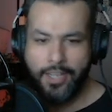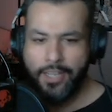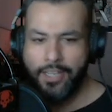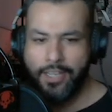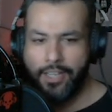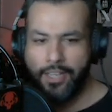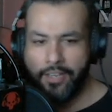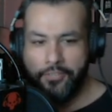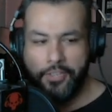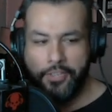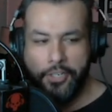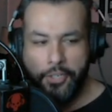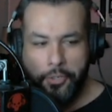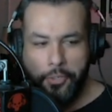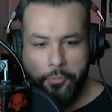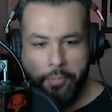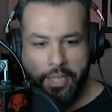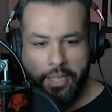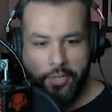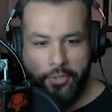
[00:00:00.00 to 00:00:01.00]
of the
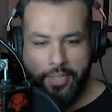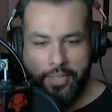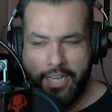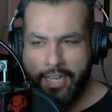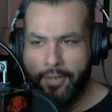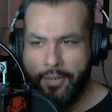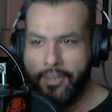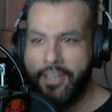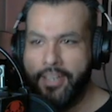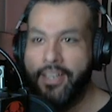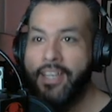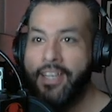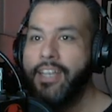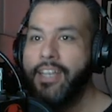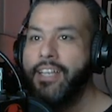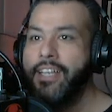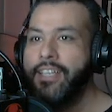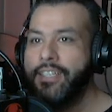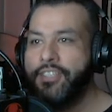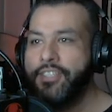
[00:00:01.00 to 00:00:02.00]
nu metal era.
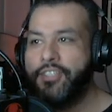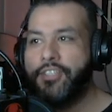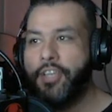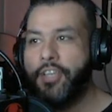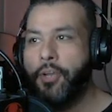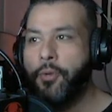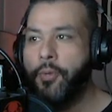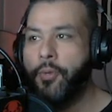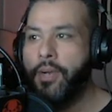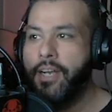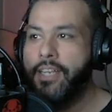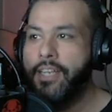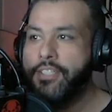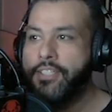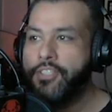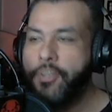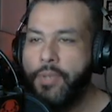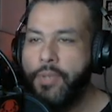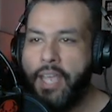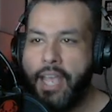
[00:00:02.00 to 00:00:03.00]
So uh
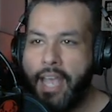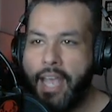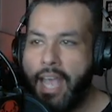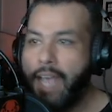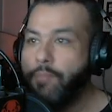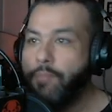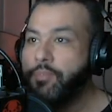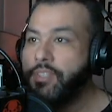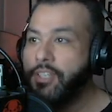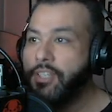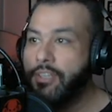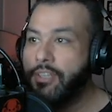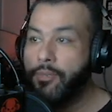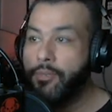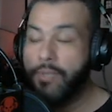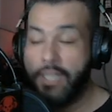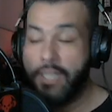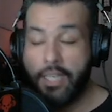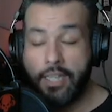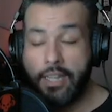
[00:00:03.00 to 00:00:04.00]
so yeah,
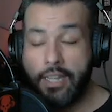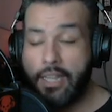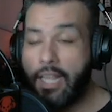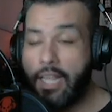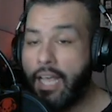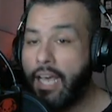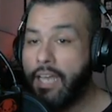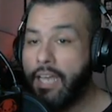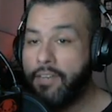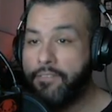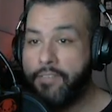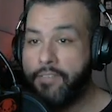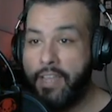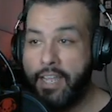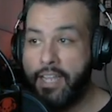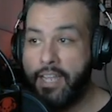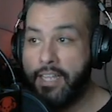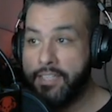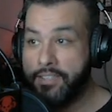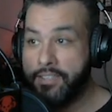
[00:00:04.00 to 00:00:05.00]
absolutely. A lot of
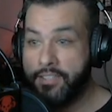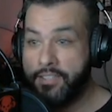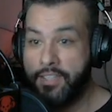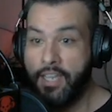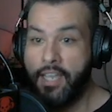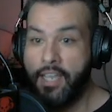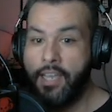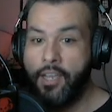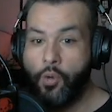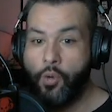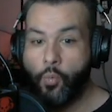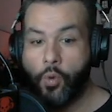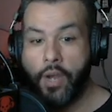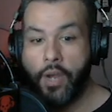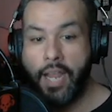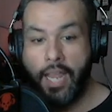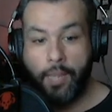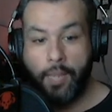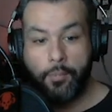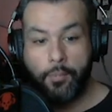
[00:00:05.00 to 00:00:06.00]
fans
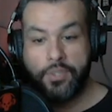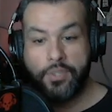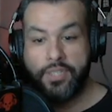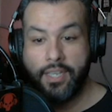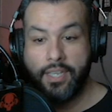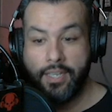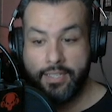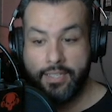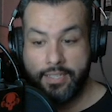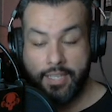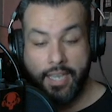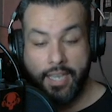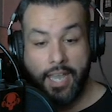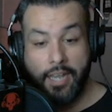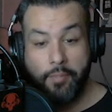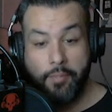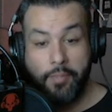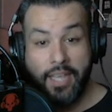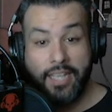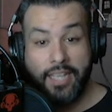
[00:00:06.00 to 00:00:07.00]
were able to to
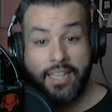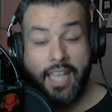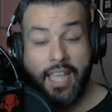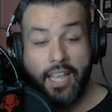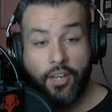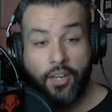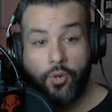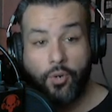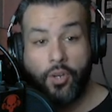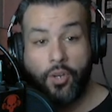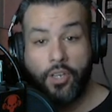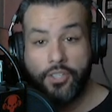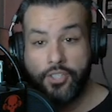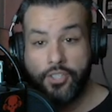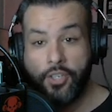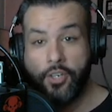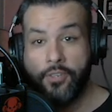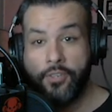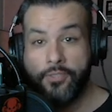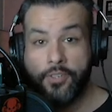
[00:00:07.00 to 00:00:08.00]
kind of make that
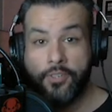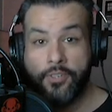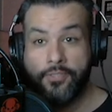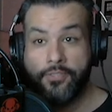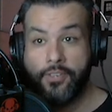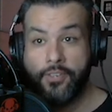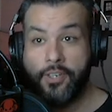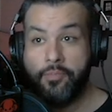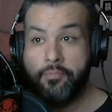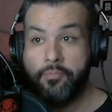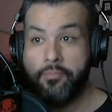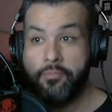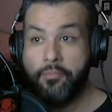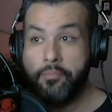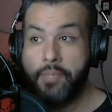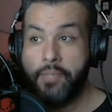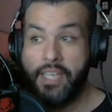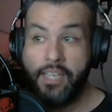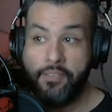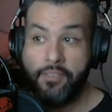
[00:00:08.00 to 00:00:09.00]
crossover from
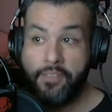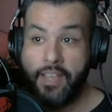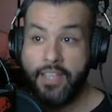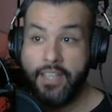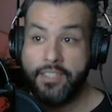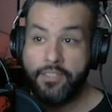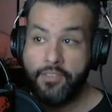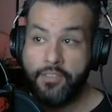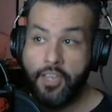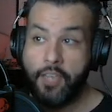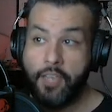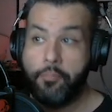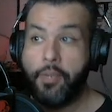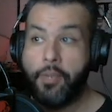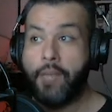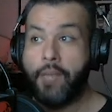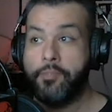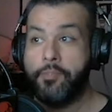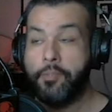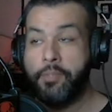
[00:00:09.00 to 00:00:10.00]
being fans of hip
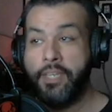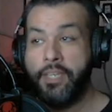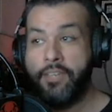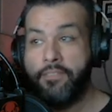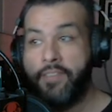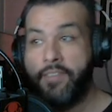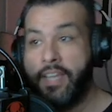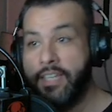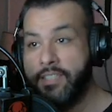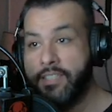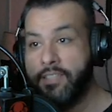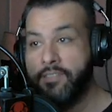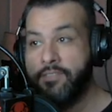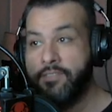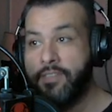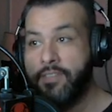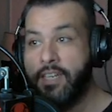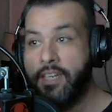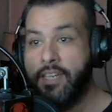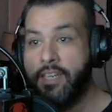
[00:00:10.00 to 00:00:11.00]
hop to being fans
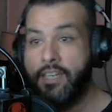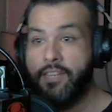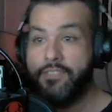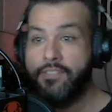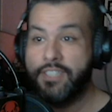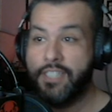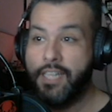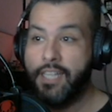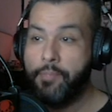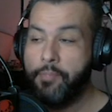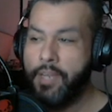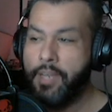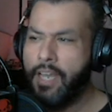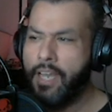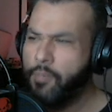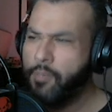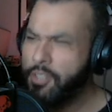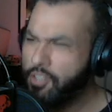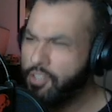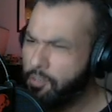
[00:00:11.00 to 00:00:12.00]
of uh, of
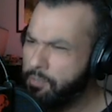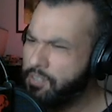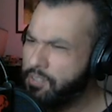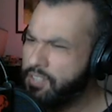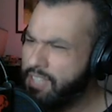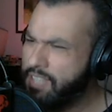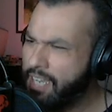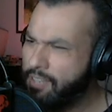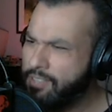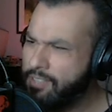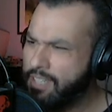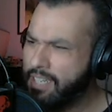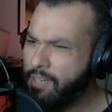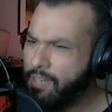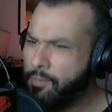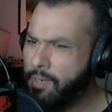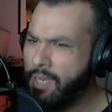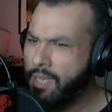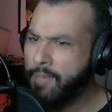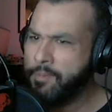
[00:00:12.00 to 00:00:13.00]
Slipknot, which almost sounds like
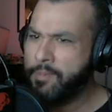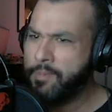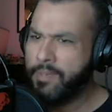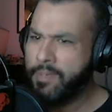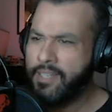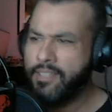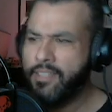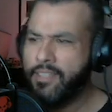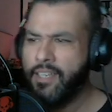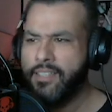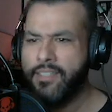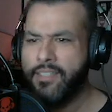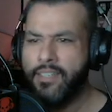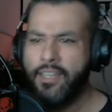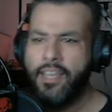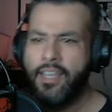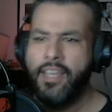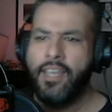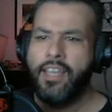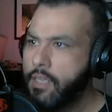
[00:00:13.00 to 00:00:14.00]
it rhymes, but it doesn't.
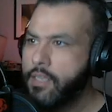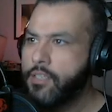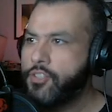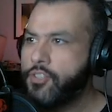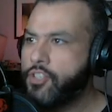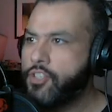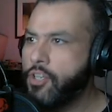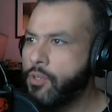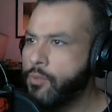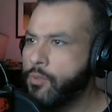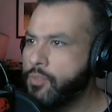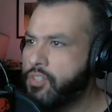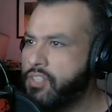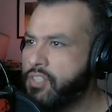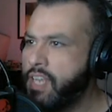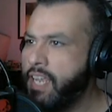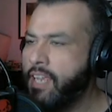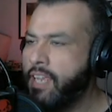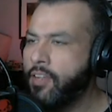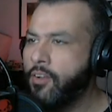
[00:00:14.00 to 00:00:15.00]
So,
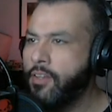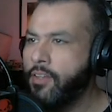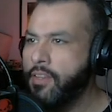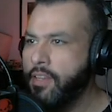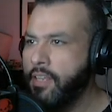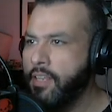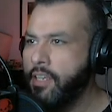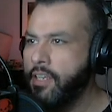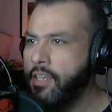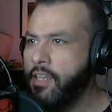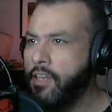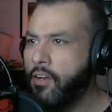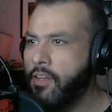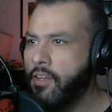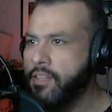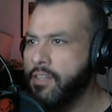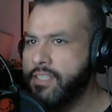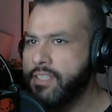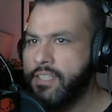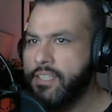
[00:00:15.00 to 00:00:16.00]
staying on the uh,
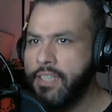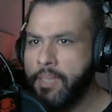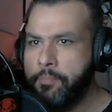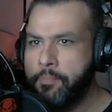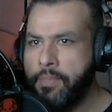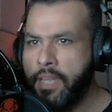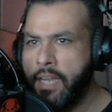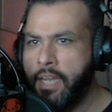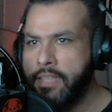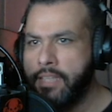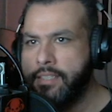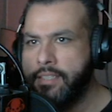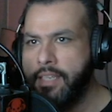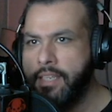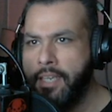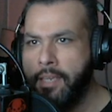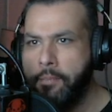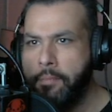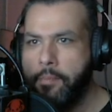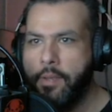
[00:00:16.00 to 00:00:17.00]
on the Slipknot
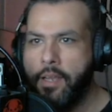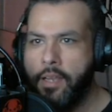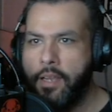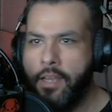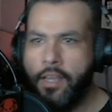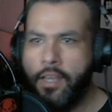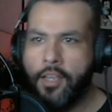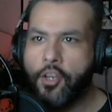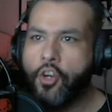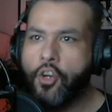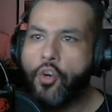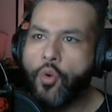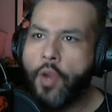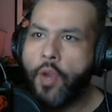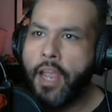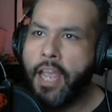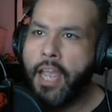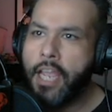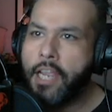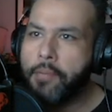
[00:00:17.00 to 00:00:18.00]
tip, uh,
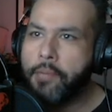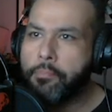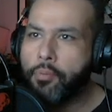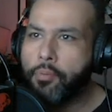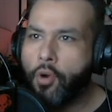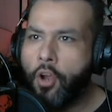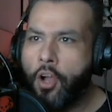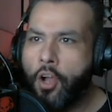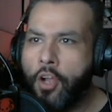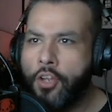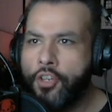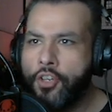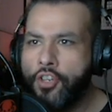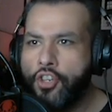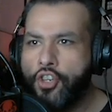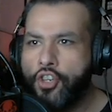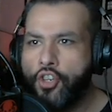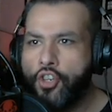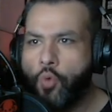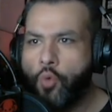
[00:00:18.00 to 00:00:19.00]
Craig
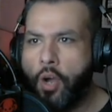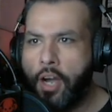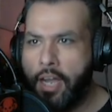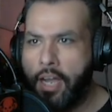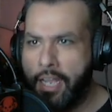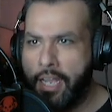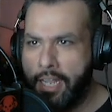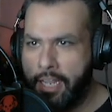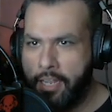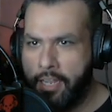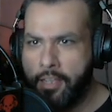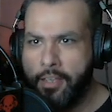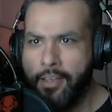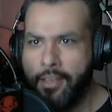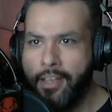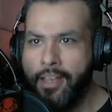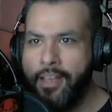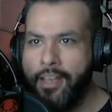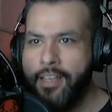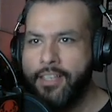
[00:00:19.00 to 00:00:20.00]
Braunschweig
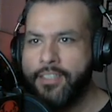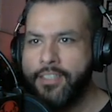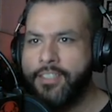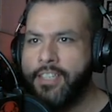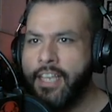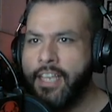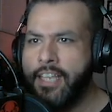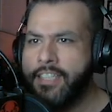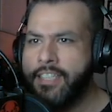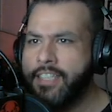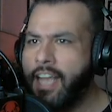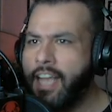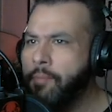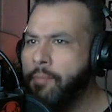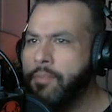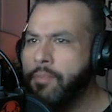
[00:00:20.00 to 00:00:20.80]
says, "I'm